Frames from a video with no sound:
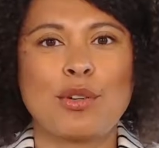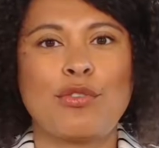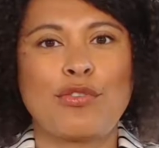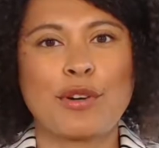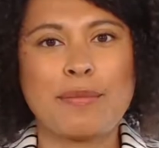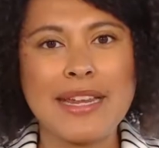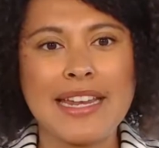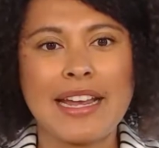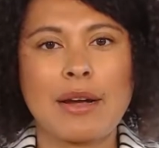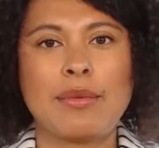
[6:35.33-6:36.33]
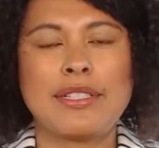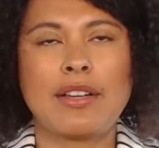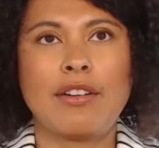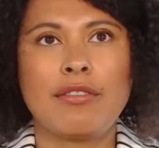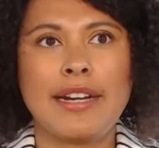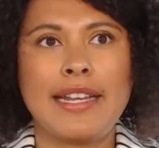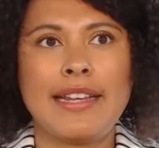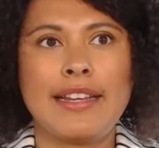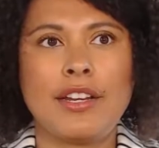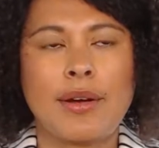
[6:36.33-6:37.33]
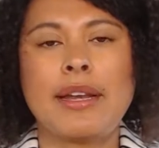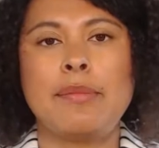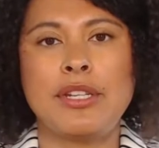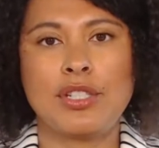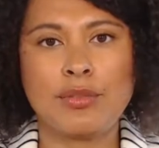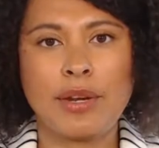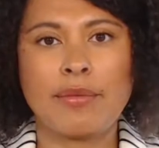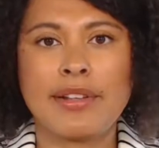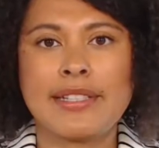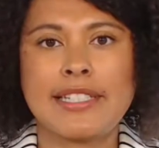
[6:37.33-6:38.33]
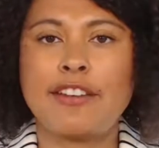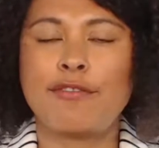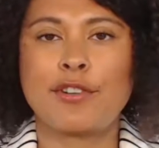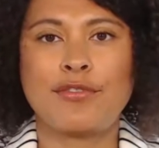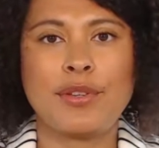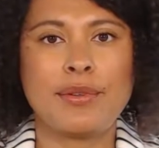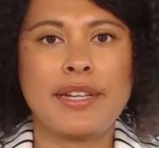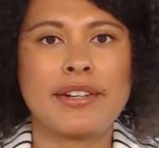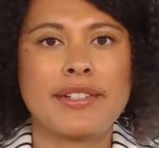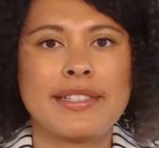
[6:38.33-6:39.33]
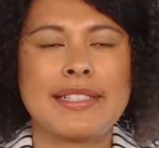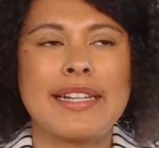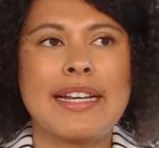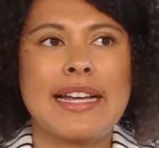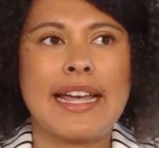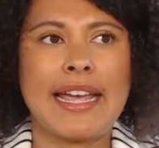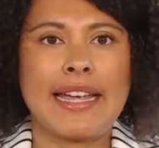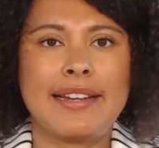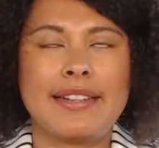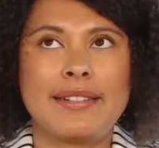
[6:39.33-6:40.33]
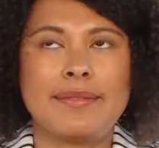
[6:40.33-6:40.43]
so for me, I was already, you know, I had been doing real estate for a few years, and